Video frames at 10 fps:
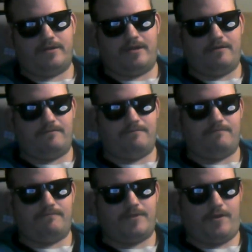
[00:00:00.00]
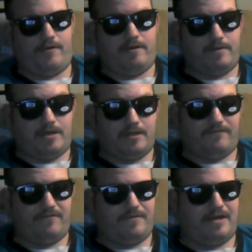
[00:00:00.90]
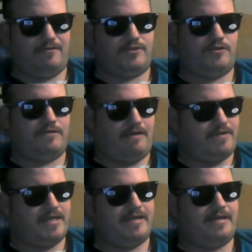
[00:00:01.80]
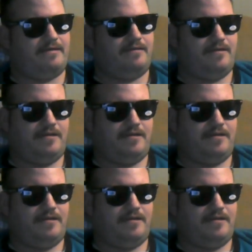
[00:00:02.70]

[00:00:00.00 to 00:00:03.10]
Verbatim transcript: You know, thirty bucks for a bottle of juice. I've seen it.